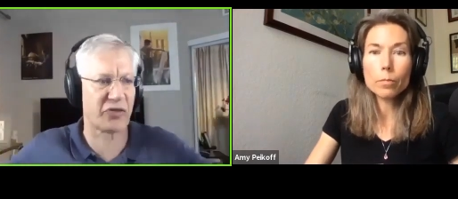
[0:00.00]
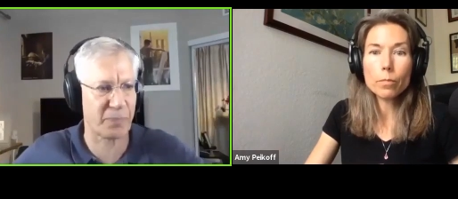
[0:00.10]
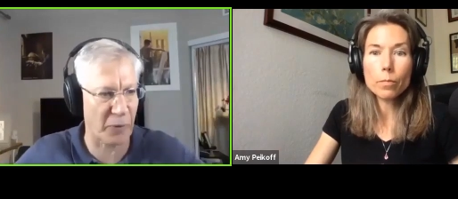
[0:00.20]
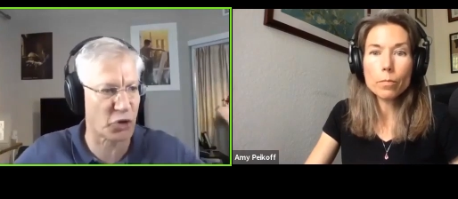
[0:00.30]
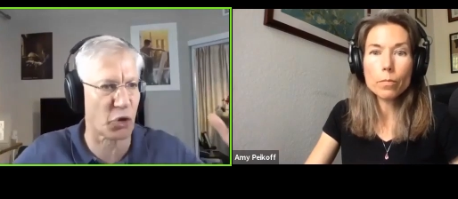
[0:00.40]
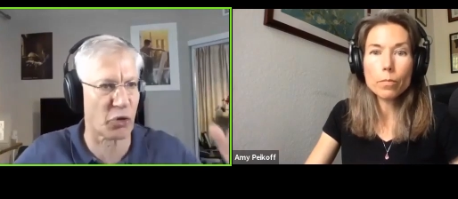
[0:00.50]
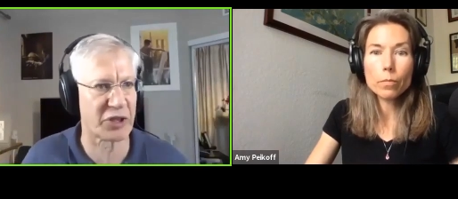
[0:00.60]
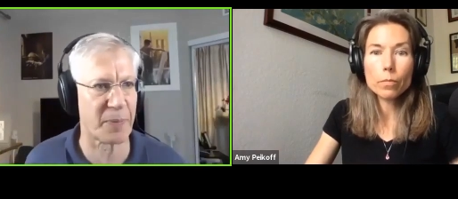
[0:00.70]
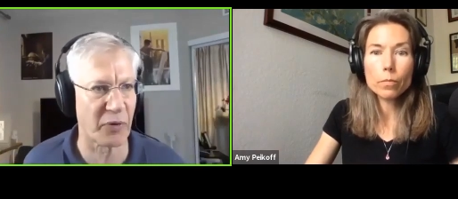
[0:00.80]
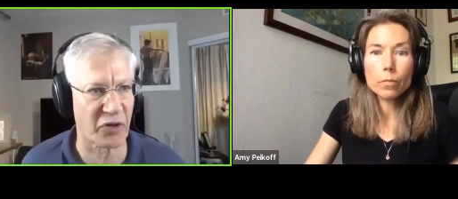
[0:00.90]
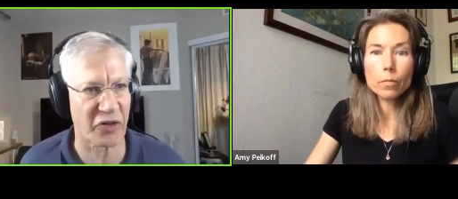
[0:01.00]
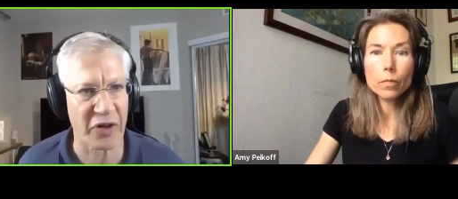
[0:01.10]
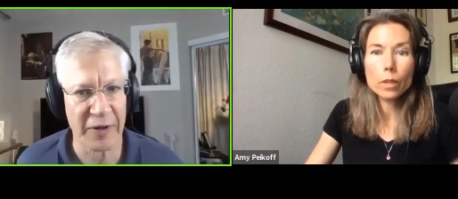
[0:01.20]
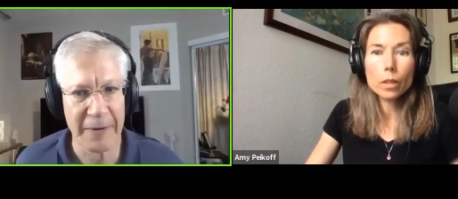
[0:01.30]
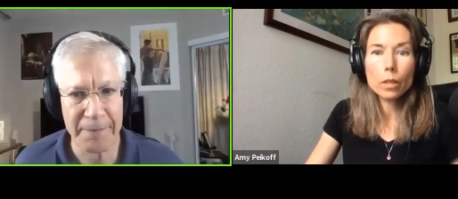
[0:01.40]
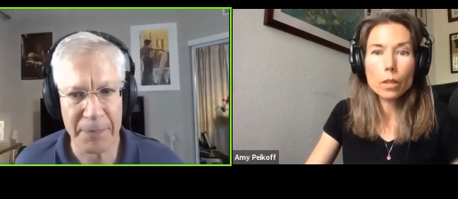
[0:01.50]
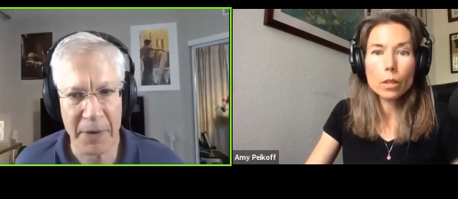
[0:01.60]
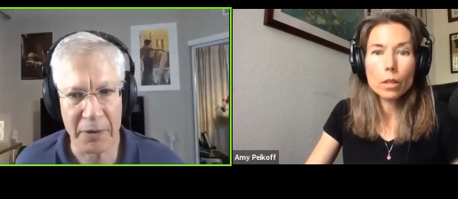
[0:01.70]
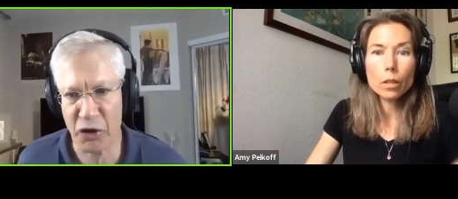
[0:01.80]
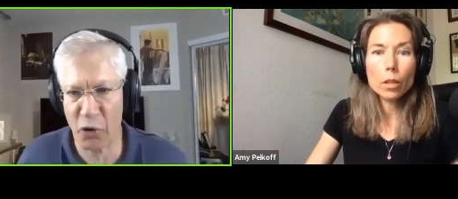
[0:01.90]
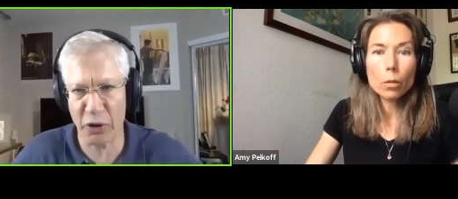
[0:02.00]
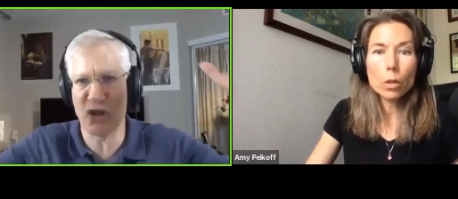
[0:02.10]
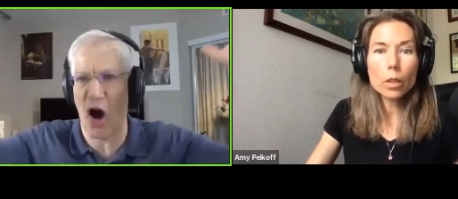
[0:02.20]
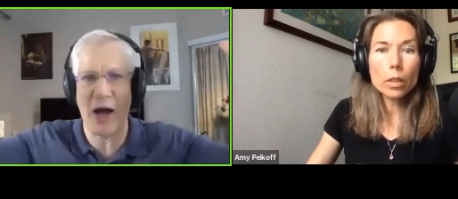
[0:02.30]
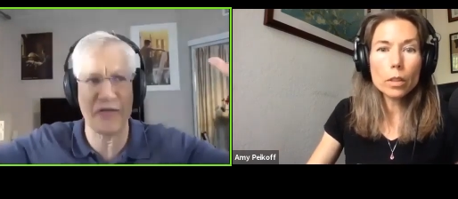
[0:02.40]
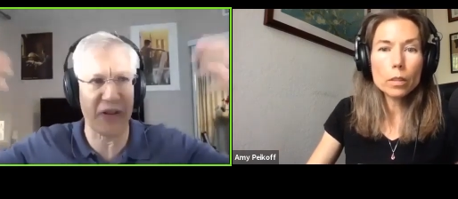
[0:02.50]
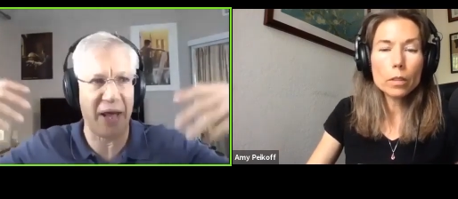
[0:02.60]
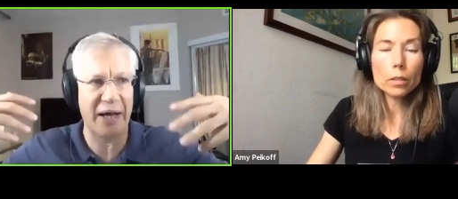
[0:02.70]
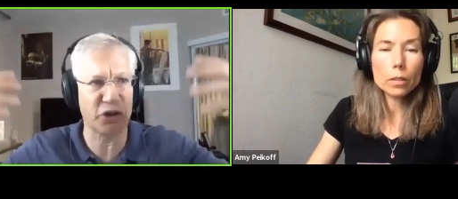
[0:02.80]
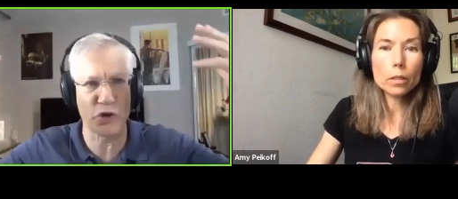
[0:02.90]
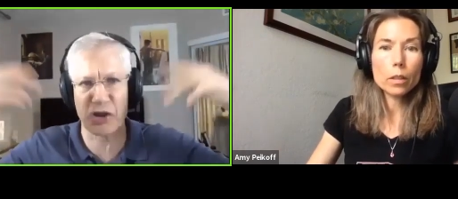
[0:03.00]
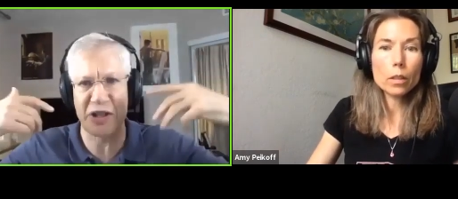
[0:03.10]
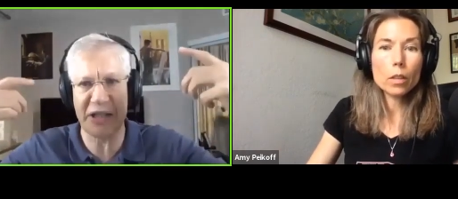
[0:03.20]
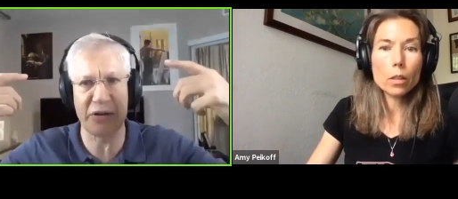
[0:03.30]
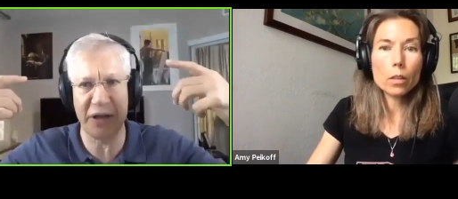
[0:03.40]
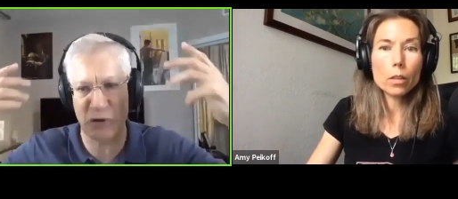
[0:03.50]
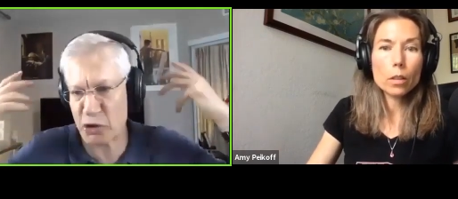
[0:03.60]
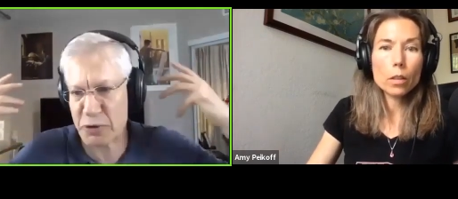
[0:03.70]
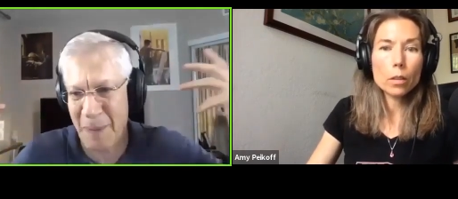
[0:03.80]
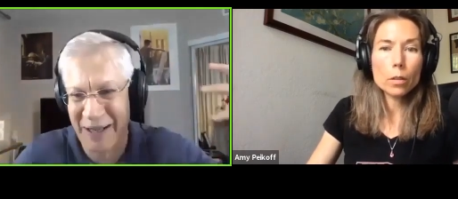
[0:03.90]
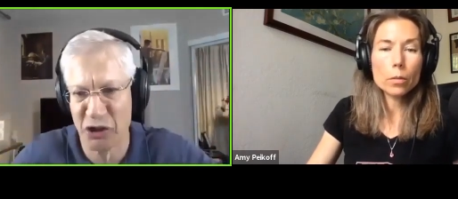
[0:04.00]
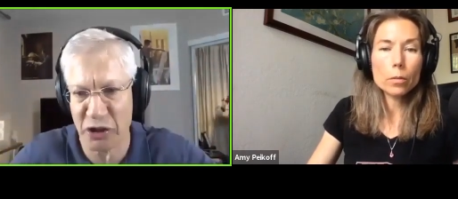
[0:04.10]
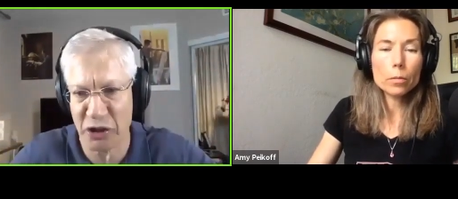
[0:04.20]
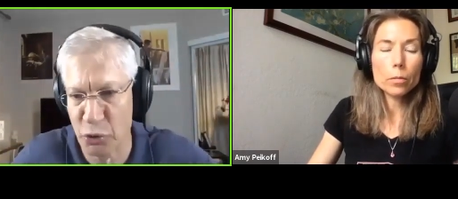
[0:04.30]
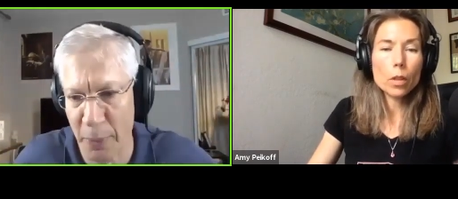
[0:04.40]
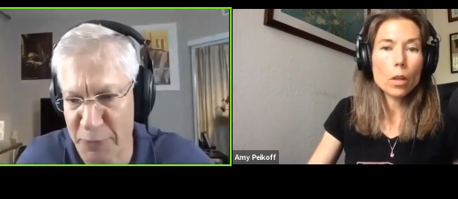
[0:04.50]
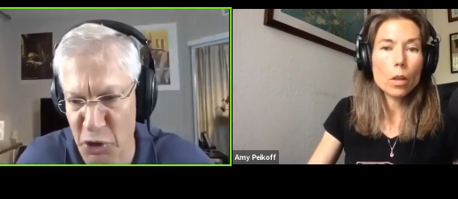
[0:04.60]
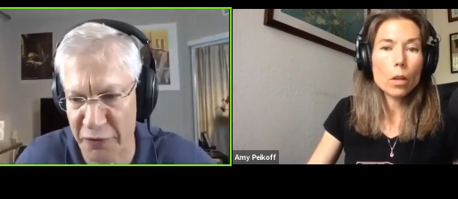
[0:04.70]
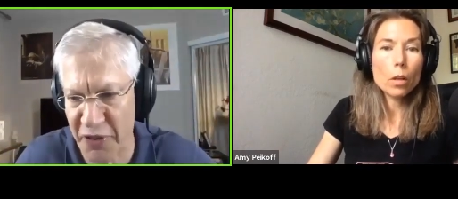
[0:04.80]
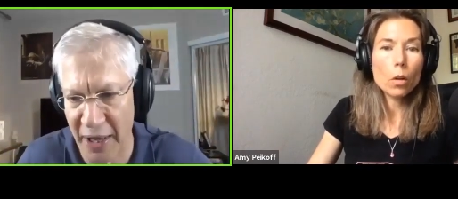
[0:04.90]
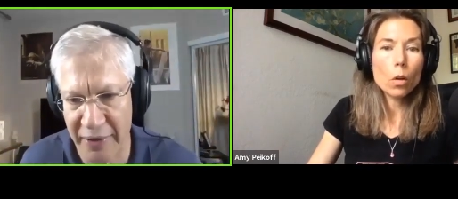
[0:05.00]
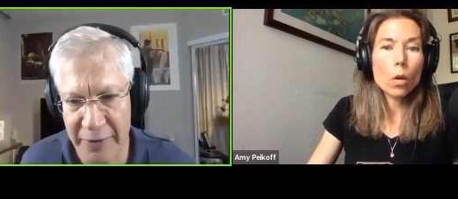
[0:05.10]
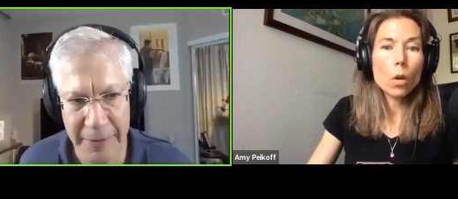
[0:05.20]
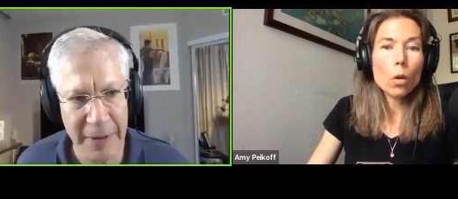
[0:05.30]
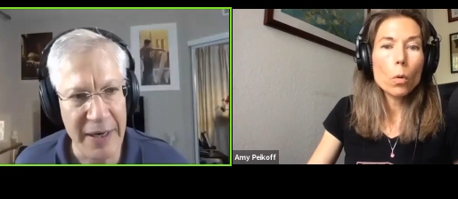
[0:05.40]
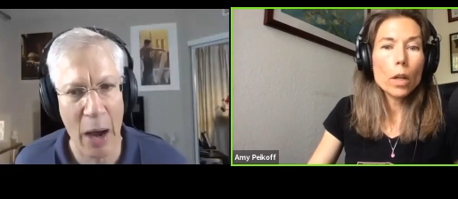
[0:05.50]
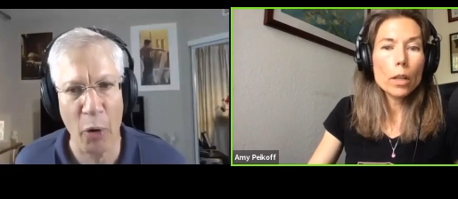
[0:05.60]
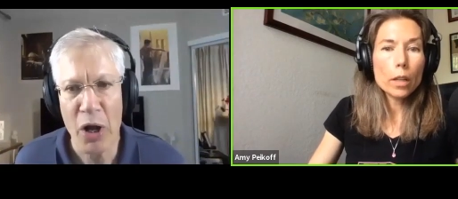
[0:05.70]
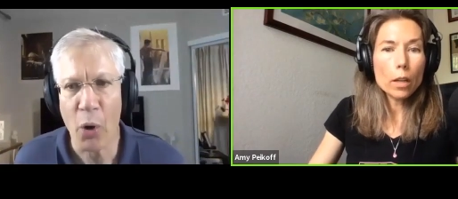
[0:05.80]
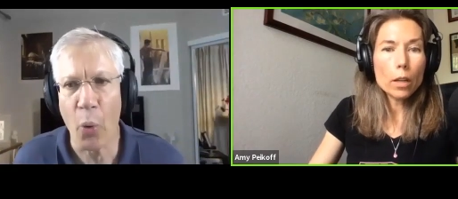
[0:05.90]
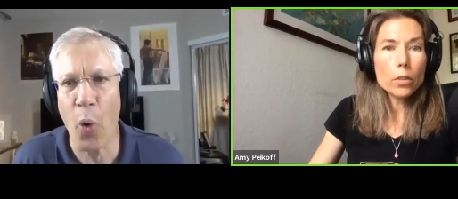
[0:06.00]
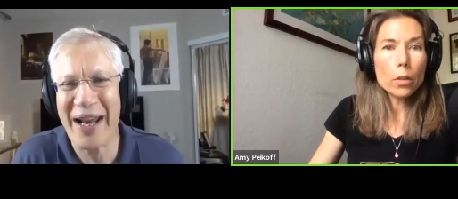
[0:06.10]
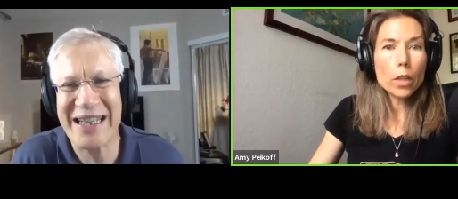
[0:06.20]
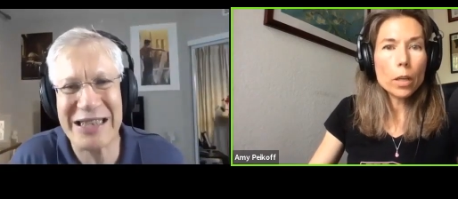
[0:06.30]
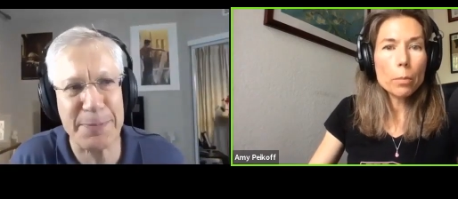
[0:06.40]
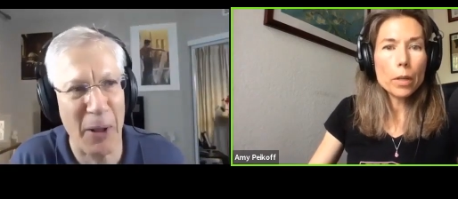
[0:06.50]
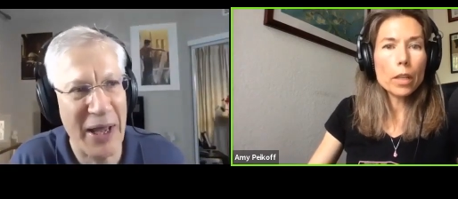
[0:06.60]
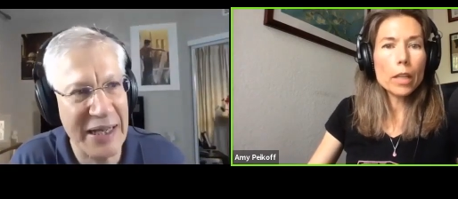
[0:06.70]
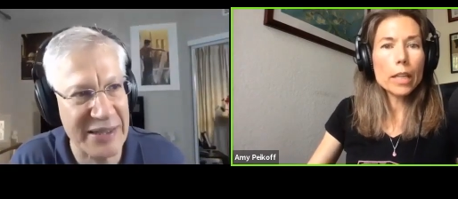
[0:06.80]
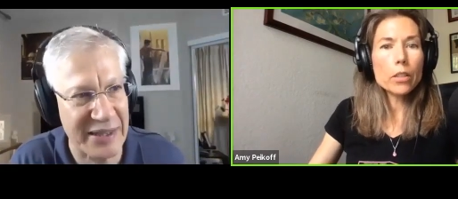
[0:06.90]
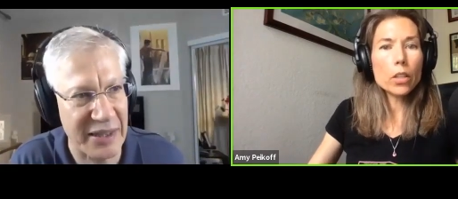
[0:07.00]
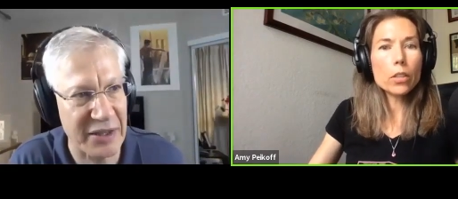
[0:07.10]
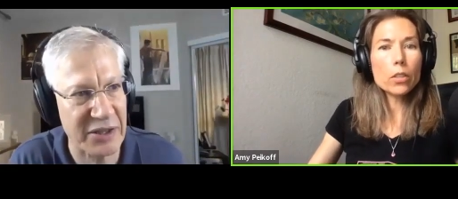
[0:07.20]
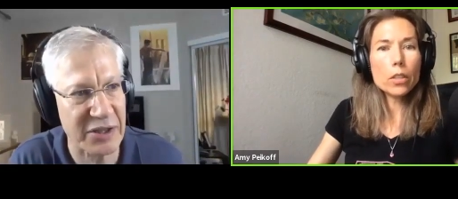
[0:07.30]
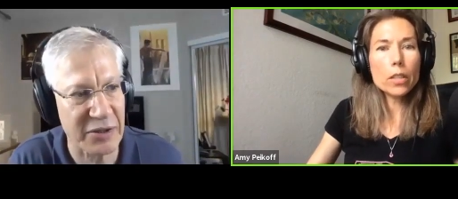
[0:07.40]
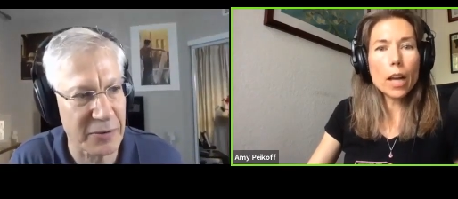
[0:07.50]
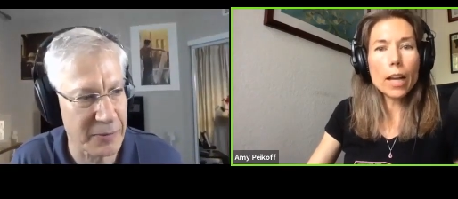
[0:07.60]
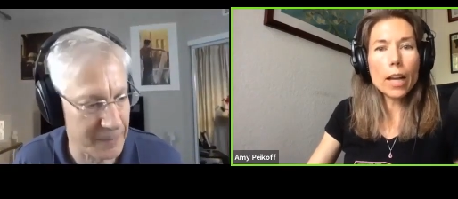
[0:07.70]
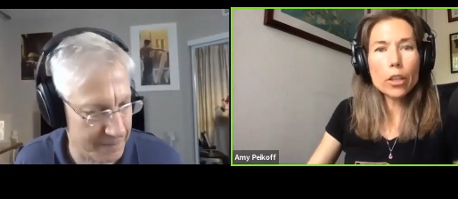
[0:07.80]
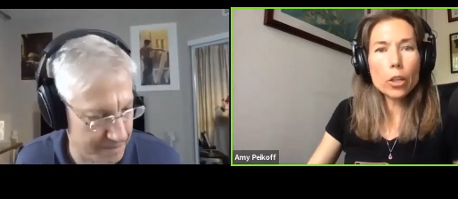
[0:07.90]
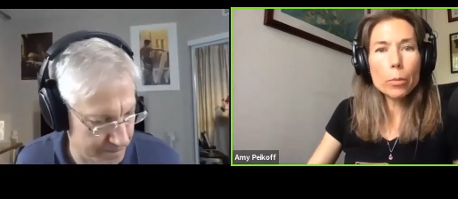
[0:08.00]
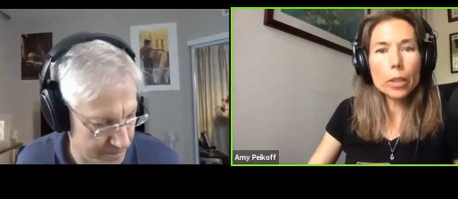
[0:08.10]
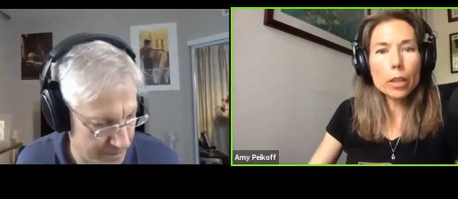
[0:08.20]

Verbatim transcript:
Speaker 1: spiritual experiences. You don't need God that. You just need introspection to observe that.
Speaker 2: Well, now, and also the ability to design a human